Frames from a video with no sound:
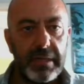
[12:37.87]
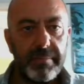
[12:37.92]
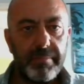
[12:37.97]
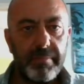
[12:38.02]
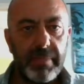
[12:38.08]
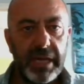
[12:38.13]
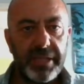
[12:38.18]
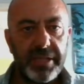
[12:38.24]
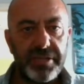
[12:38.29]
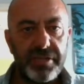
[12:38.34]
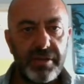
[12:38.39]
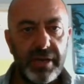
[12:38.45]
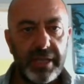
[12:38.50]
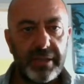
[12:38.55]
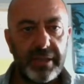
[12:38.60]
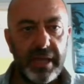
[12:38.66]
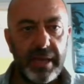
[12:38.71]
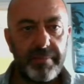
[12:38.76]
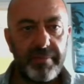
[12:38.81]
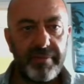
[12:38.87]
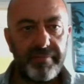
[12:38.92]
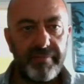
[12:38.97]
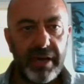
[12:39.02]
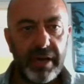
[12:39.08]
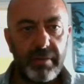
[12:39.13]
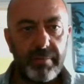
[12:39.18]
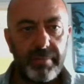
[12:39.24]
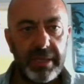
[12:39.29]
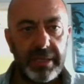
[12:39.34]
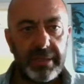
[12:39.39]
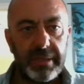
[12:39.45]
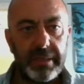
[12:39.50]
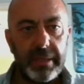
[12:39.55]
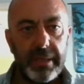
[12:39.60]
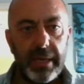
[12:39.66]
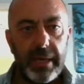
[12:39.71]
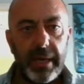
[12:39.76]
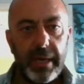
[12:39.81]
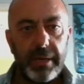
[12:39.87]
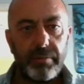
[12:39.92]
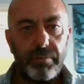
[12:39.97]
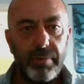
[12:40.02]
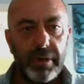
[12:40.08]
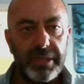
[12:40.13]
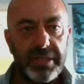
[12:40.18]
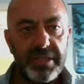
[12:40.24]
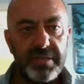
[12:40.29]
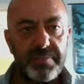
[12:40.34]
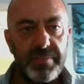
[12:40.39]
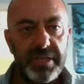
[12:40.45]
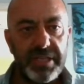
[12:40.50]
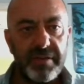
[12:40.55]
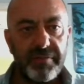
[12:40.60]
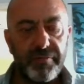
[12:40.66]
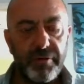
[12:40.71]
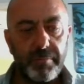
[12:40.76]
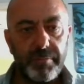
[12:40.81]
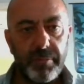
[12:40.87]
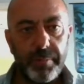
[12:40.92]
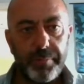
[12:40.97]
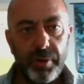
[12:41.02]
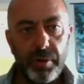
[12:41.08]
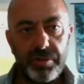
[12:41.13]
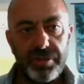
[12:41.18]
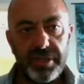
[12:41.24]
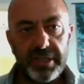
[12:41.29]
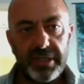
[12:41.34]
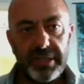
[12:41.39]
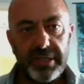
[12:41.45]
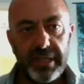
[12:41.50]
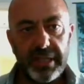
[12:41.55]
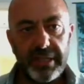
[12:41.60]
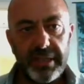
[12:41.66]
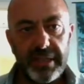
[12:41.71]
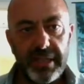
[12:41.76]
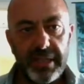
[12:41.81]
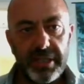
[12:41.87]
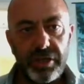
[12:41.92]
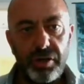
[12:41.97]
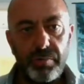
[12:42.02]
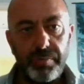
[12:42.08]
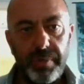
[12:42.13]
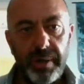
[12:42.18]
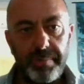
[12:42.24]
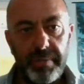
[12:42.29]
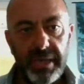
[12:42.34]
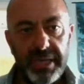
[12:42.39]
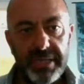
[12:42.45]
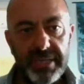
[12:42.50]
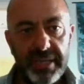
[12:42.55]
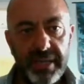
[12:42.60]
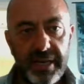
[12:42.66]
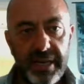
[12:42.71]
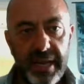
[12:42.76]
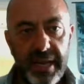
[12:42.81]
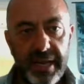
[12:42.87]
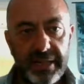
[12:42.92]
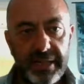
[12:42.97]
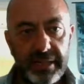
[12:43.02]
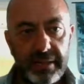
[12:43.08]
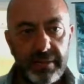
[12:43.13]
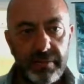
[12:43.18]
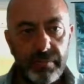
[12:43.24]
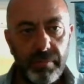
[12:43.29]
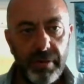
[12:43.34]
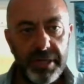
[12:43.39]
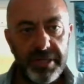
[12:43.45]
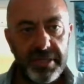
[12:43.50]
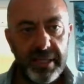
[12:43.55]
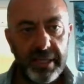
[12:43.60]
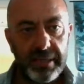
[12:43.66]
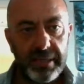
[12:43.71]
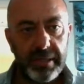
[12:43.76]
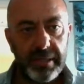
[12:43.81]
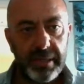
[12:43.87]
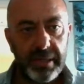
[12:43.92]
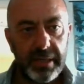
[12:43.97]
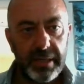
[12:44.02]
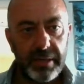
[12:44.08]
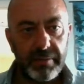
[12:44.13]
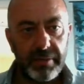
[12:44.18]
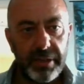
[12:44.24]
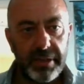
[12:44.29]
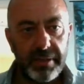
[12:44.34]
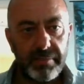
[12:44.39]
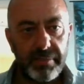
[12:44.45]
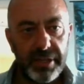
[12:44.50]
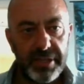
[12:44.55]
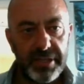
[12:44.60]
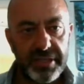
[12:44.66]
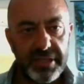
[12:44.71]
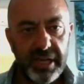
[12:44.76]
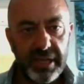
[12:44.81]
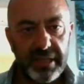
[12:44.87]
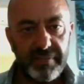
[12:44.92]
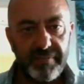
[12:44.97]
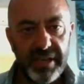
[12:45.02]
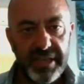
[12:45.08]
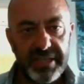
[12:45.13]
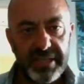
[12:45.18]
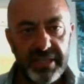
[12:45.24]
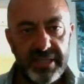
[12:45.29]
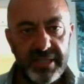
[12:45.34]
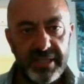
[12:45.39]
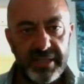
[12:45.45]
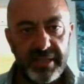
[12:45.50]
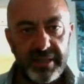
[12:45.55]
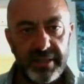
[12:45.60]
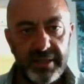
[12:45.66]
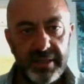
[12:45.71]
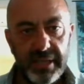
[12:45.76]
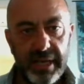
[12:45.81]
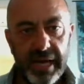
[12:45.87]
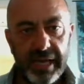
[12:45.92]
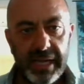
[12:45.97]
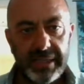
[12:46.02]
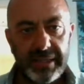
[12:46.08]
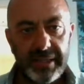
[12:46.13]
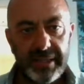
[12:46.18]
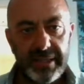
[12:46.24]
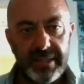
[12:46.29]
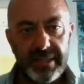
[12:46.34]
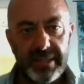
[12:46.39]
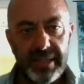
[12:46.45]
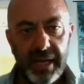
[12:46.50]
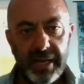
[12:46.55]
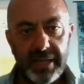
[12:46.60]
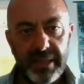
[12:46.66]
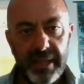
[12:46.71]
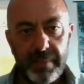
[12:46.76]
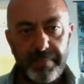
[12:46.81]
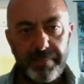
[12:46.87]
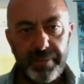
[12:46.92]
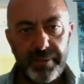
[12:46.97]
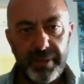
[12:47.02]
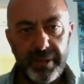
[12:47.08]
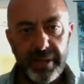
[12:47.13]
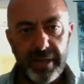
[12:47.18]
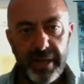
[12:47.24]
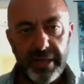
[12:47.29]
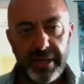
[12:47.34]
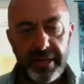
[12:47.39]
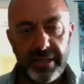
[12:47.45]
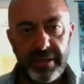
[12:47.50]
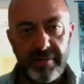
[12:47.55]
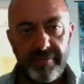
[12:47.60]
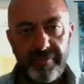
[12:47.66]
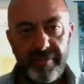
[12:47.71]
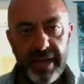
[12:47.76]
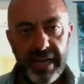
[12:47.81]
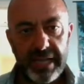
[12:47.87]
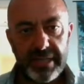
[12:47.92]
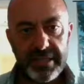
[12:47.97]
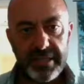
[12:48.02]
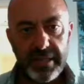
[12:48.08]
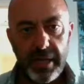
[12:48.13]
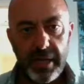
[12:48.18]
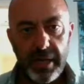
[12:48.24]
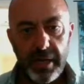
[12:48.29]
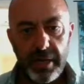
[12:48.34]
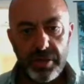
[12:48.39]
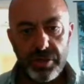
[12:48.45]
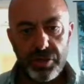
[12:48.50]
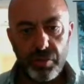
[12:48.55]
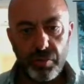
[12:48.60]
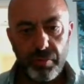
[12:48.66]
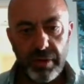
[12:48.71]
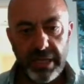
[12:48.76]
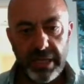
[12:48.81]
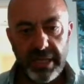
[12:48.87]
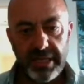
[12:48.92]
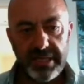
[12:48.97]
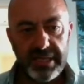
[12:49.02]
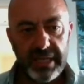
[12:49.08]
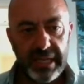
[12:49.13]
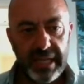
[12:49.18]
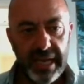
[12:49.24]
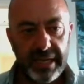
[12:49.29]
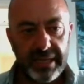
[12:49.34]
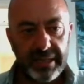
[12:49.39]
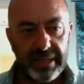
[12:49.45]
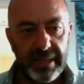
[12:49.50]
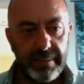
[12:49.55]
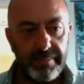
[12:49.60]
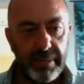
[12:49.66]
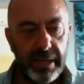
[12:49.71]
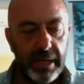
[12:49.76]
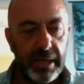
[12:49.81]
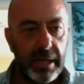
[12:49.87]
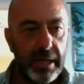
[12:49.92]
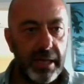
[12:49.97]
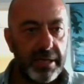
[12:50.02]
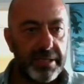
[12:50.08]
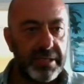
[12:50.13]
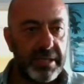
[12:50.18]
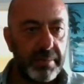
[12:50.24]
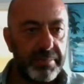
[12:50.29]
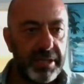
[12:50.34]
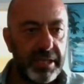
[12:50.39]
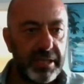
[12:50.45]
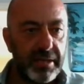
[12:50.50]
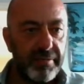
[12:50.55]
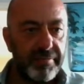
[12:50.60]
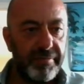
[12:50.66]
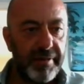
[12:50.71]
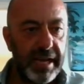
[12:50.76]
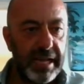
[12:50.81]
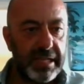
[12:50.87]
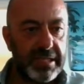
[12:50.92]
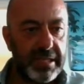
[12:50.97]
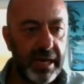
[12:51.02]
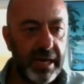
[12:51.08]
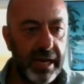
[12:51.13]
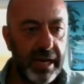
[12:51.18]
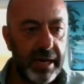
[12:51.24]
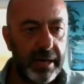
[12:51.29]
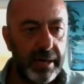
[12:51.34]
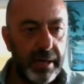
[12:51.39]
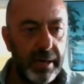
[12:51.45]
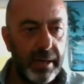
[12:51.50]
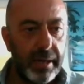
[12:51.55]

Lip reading: manage runtime environment. And what is missing from the project that the CubeMX created was that with the start device, it didn't add the startup header files. So when I select them, some header files are